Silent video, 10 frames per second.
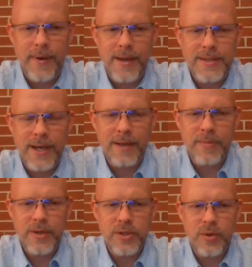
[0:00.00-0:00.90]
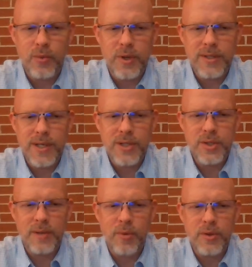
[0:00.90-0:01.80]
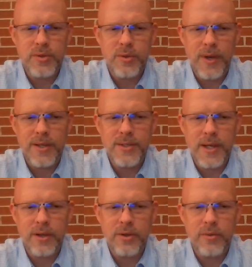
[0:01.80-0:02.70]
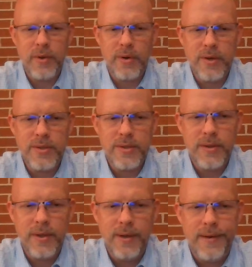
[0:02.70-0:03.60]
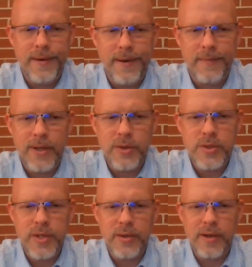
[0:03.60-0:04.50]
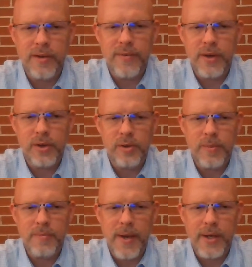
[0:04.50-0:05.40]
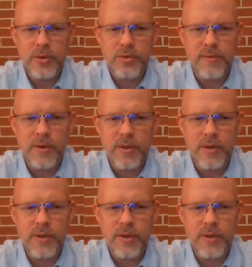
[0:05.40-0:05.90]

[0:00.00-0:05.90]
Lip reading: As I had mentioned in orientation, I'm also a second career nurse. Interestingly enough, I earned my bachelor's in